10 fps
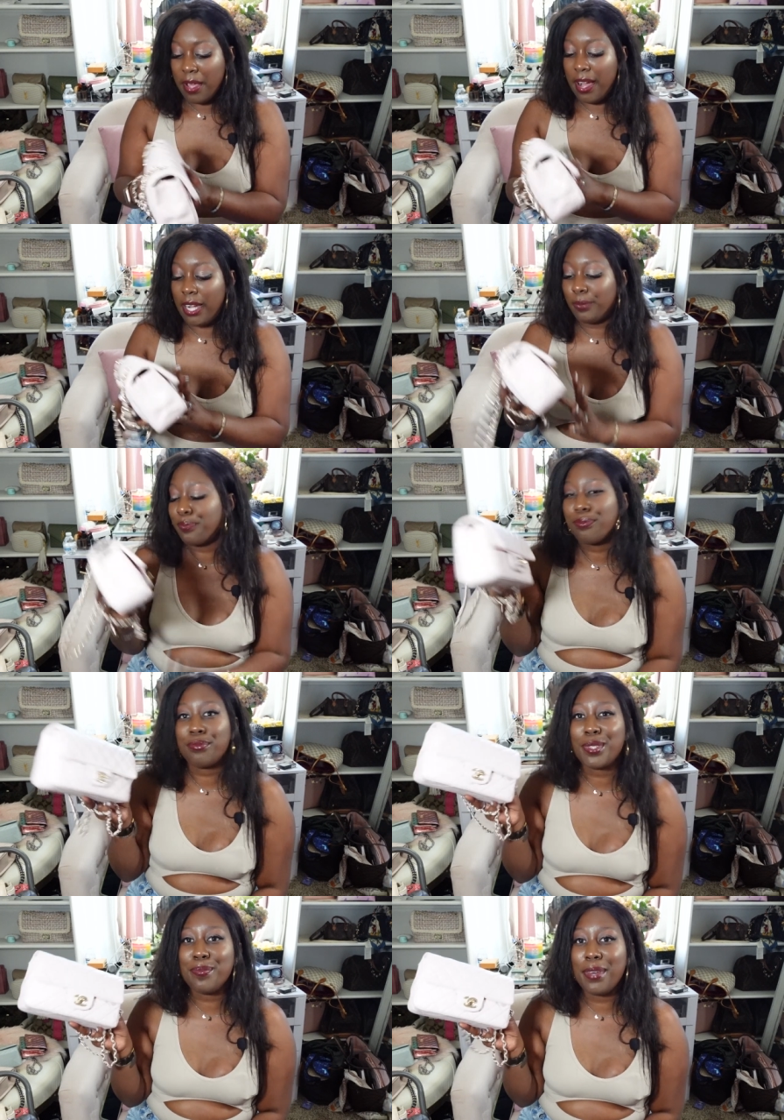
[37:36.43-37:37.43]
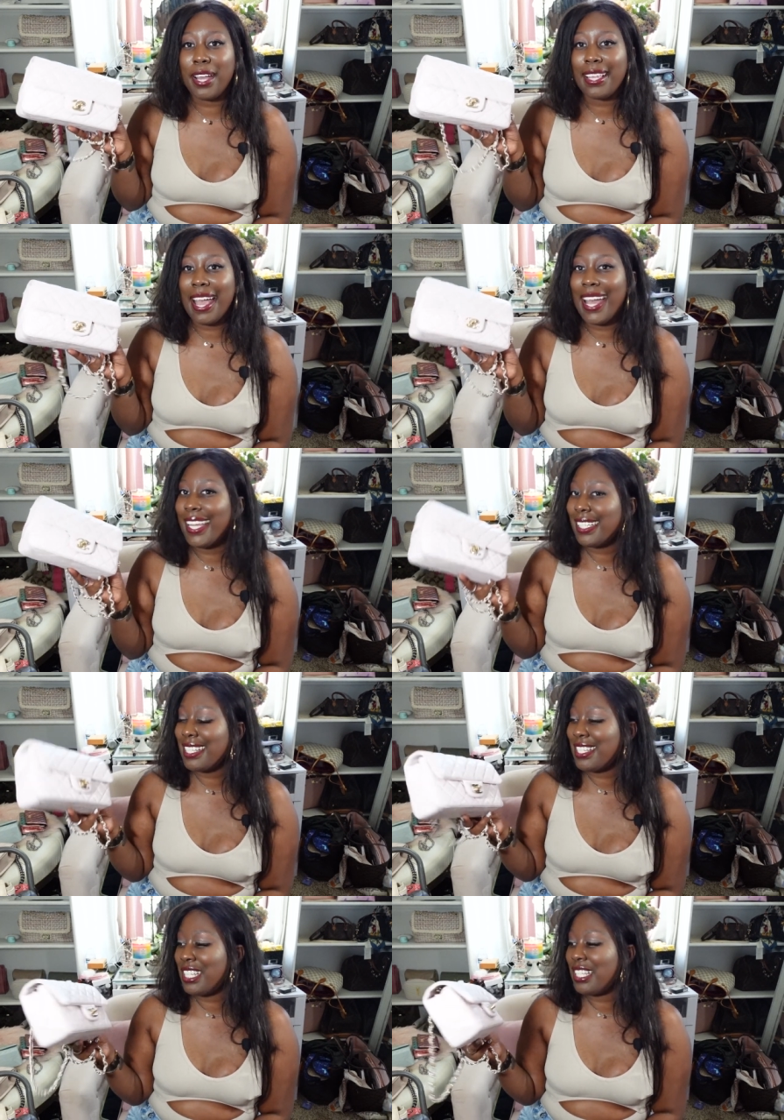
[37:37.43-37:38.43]
But yeah, it
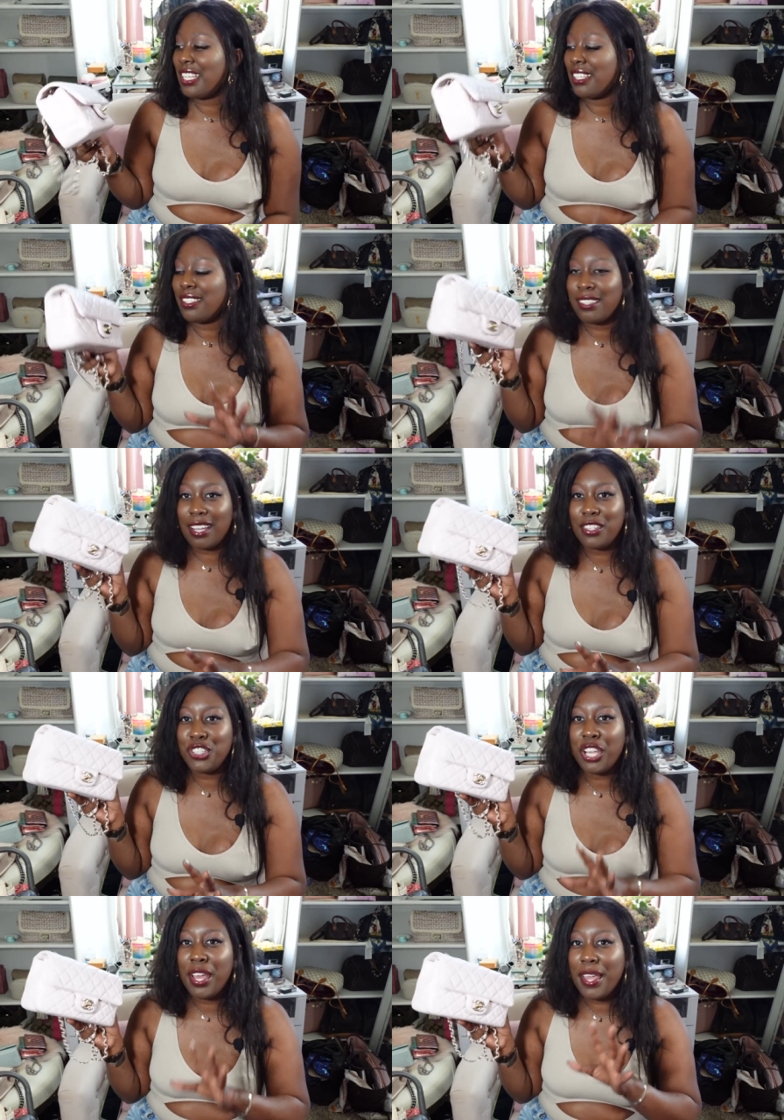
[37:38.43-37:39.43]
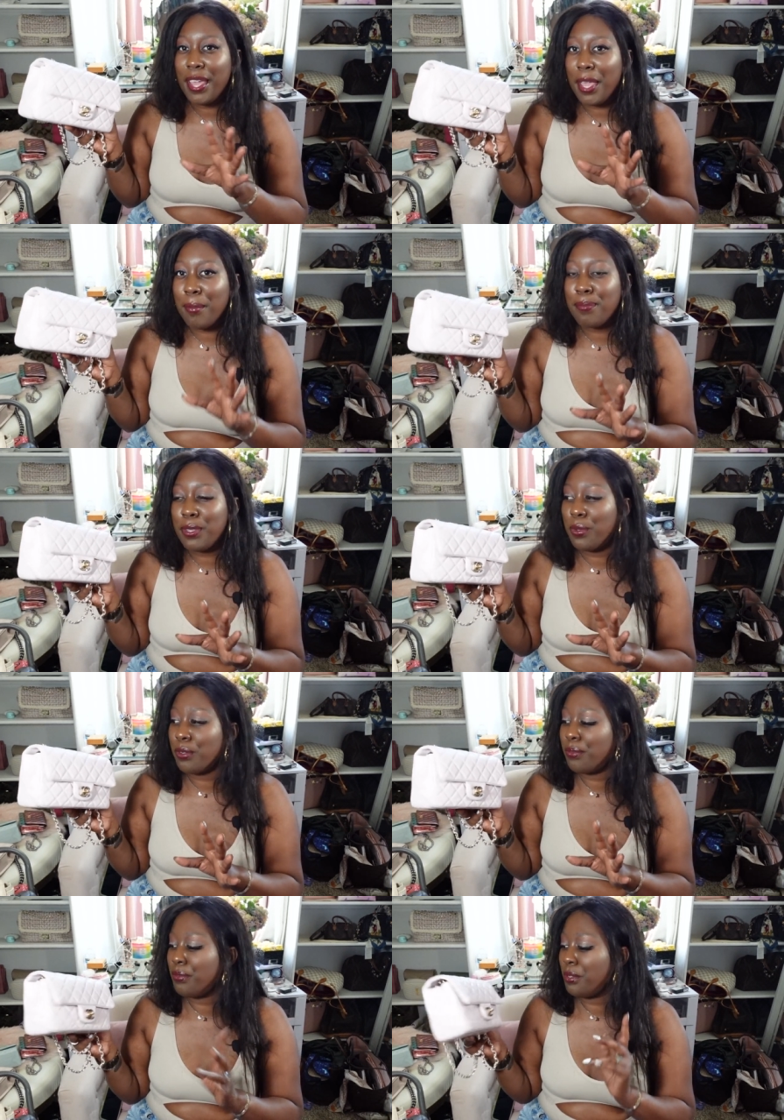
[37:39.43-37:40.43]
is just such a
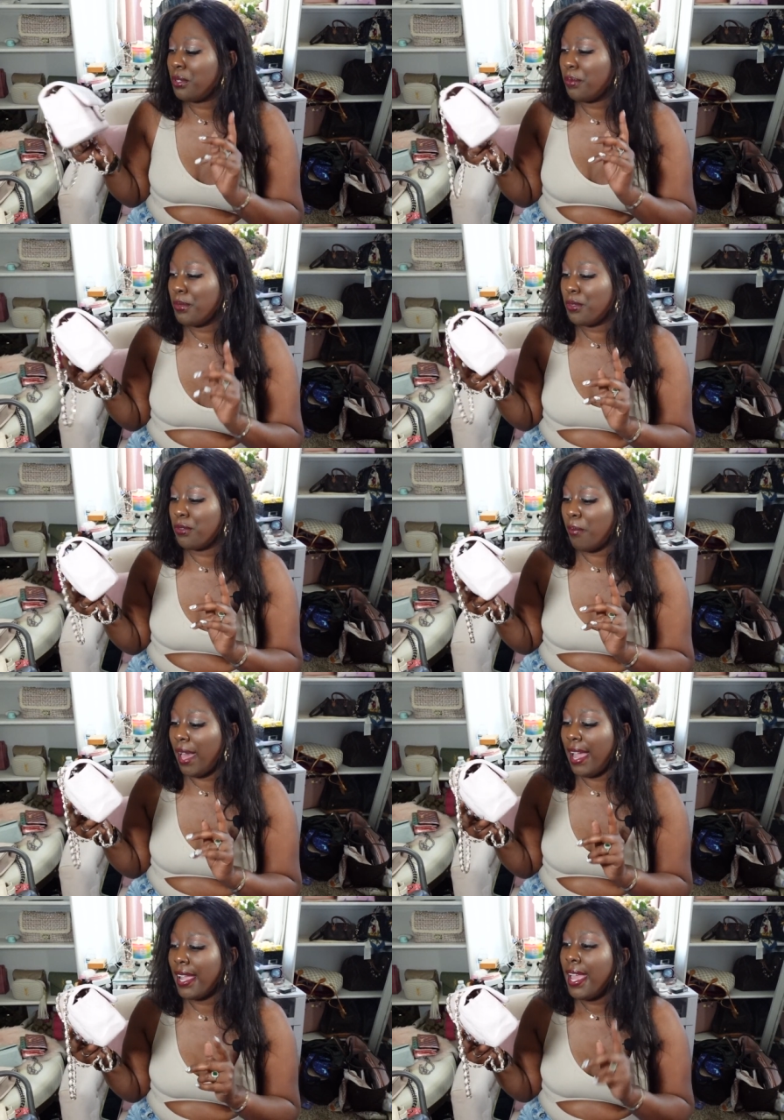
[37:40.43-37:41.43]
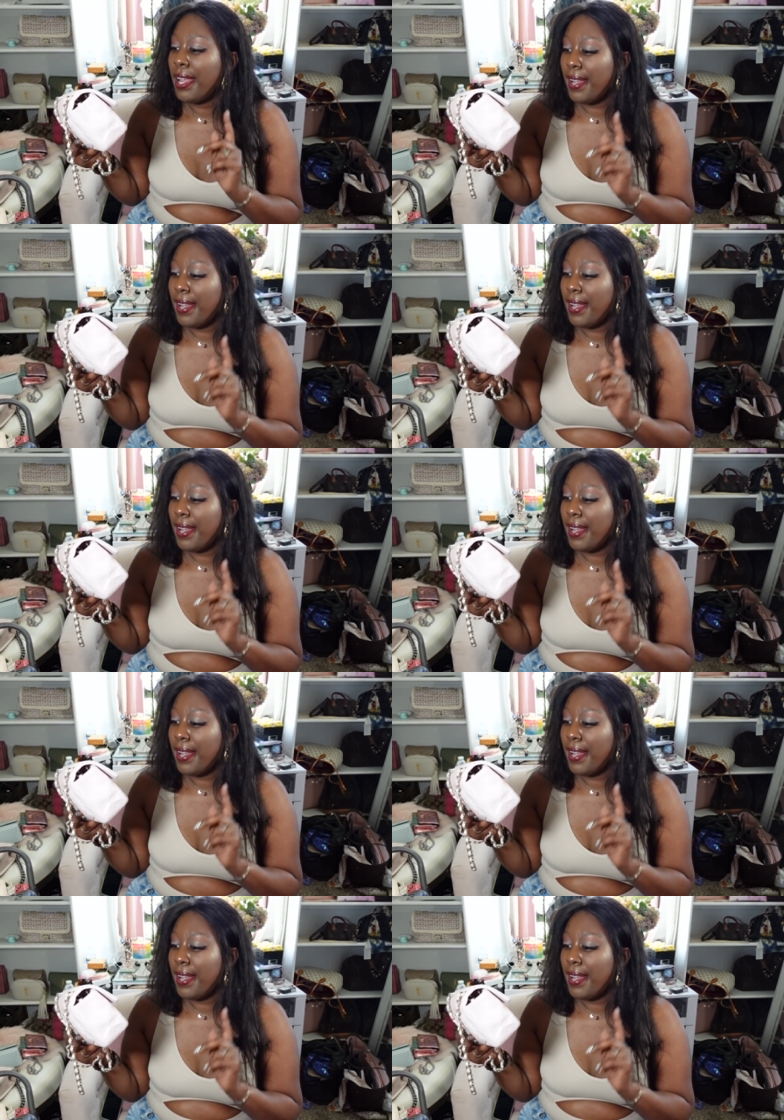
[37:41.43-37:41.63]
beautiful, beautiful bag.